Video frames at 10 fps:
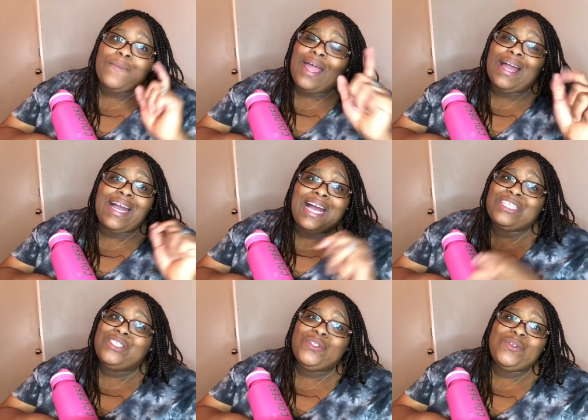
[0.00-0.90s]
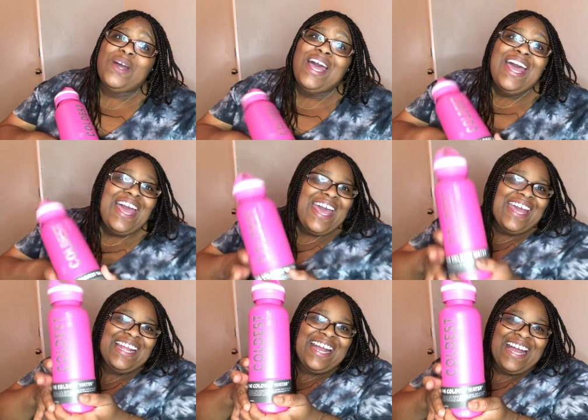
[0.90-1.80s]
I got to,
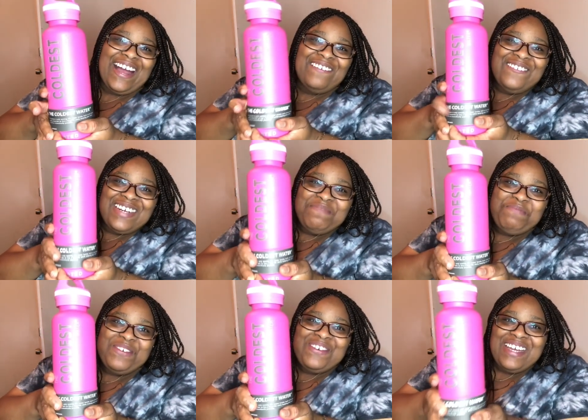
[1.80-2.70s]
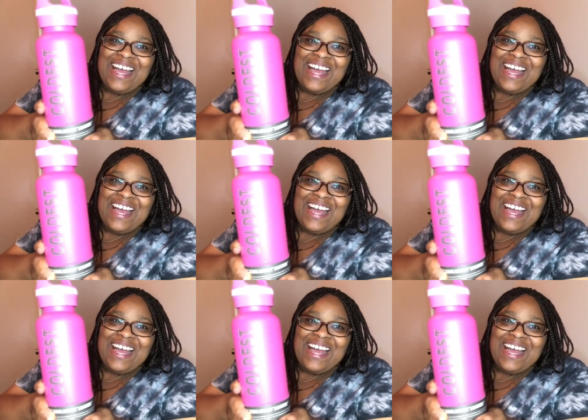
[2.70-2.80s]
and I got one, boo.